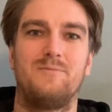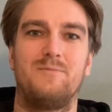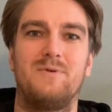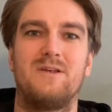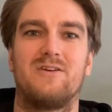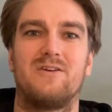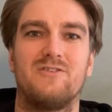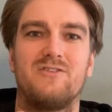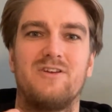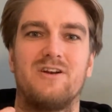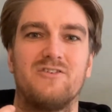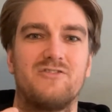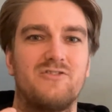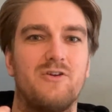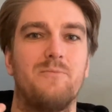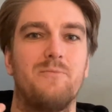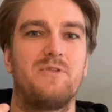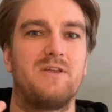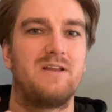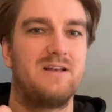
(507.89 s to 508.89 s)
Because there's
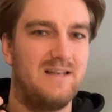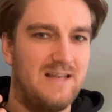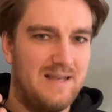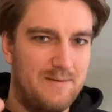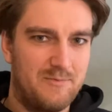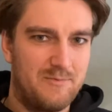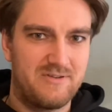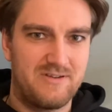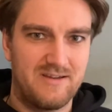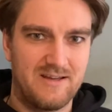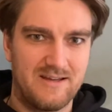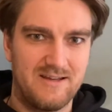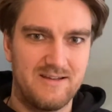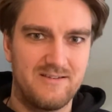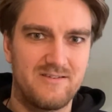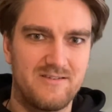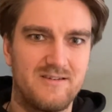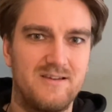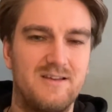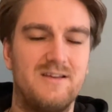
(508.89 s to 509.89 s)
something limiting it.